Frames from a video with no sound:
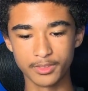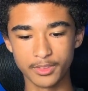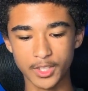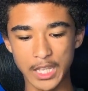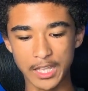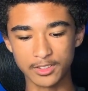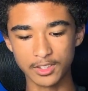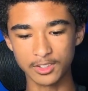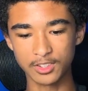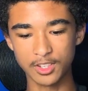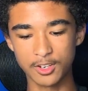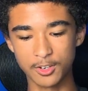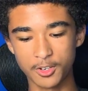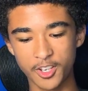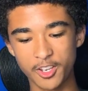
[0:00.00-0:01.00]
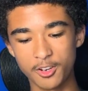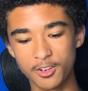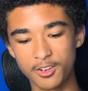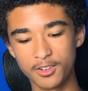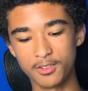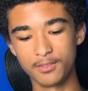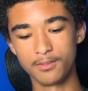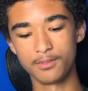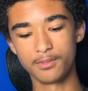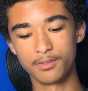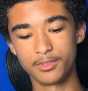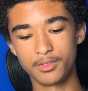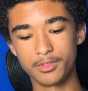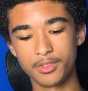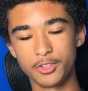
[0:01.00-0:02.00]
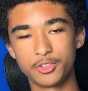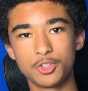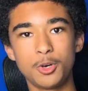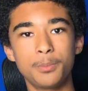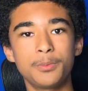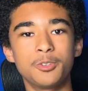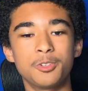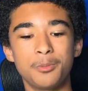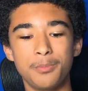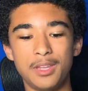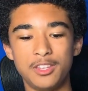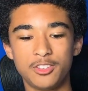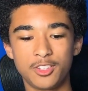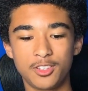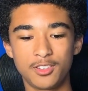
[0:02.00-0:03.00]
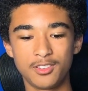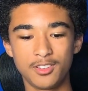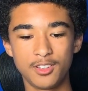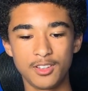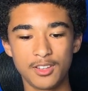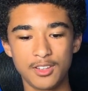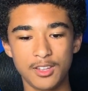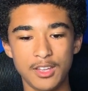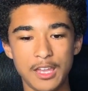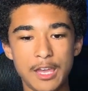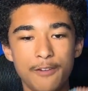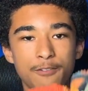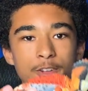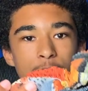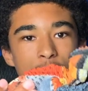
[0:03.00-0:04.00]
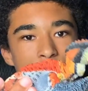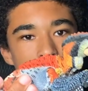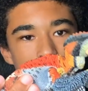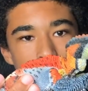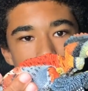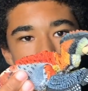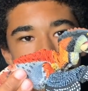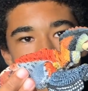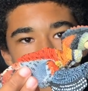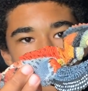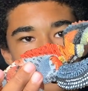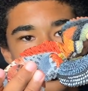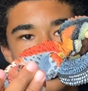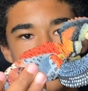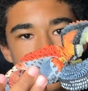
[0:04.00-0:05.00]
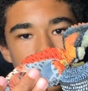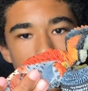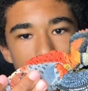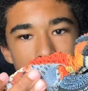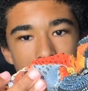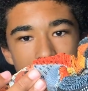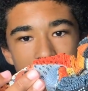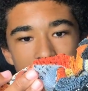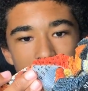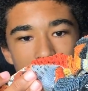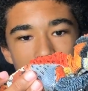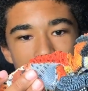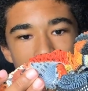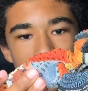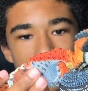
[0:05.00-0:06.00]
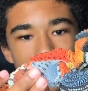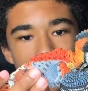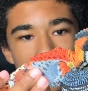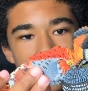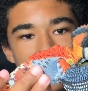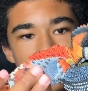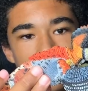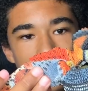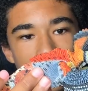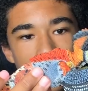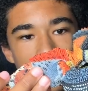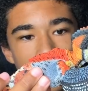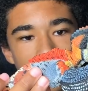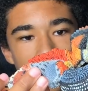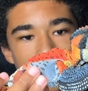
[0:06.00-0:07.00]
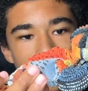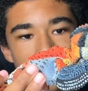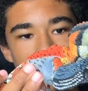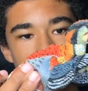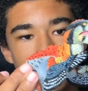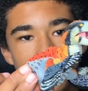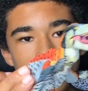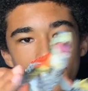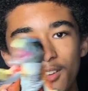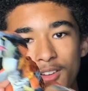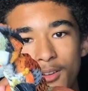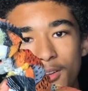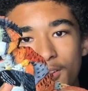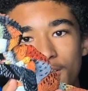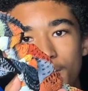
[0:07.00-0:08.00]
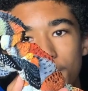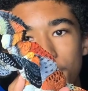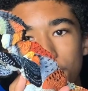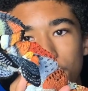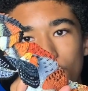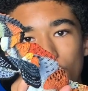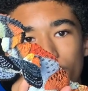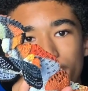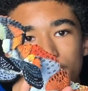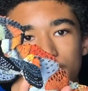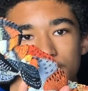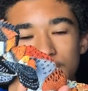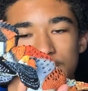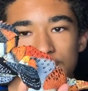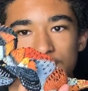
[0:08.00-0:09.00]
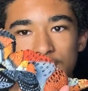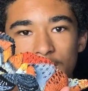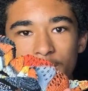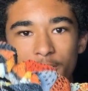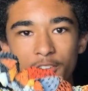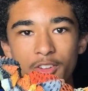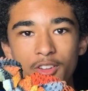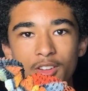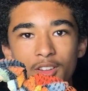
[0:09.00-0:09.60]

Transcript: As I said earlier, the sculpt is amazing. Every single feather is sculpted out and like perfectly detailed.